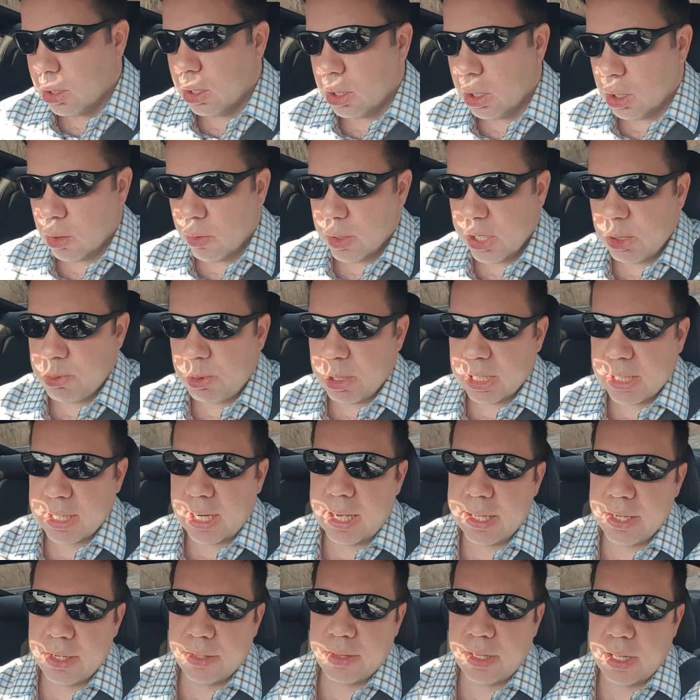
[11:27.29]
Always be
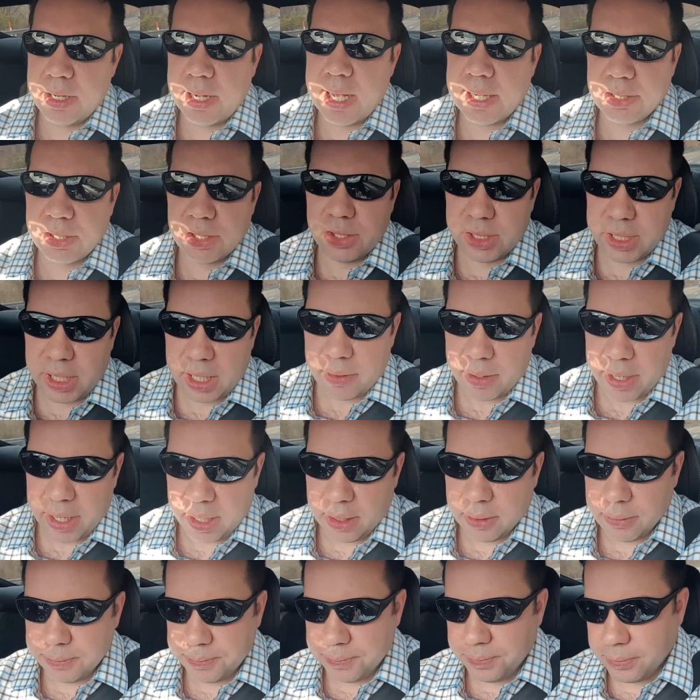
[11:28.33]
kinder than necessary.
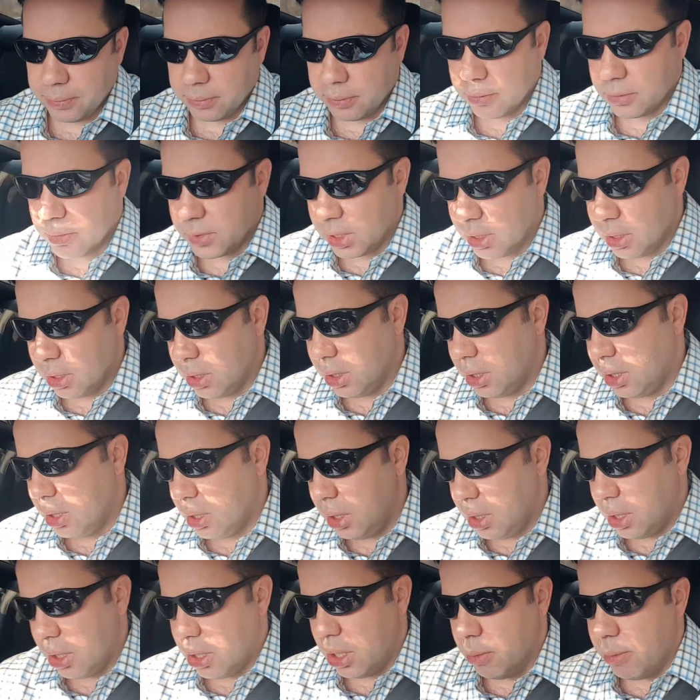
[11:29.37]

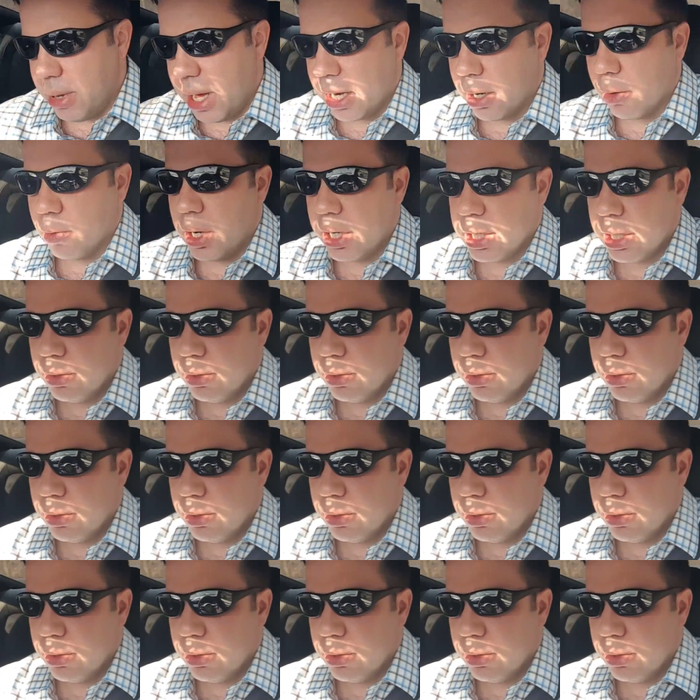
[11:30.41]
And no matter what